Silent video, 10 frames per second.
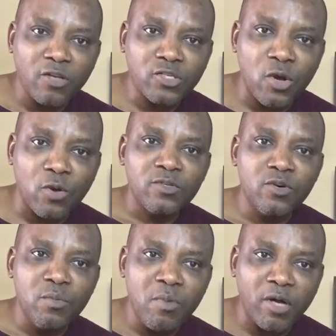Also,
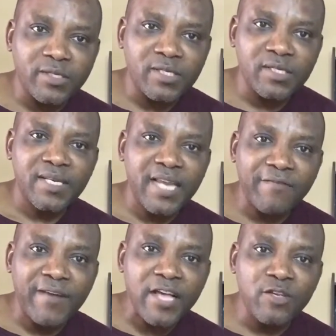you must
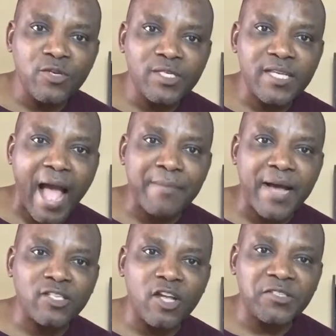never use
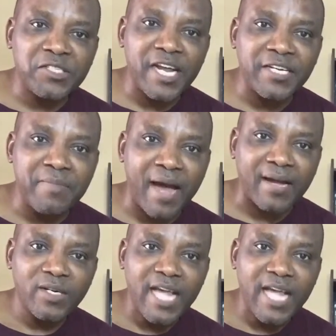Amazon trademark,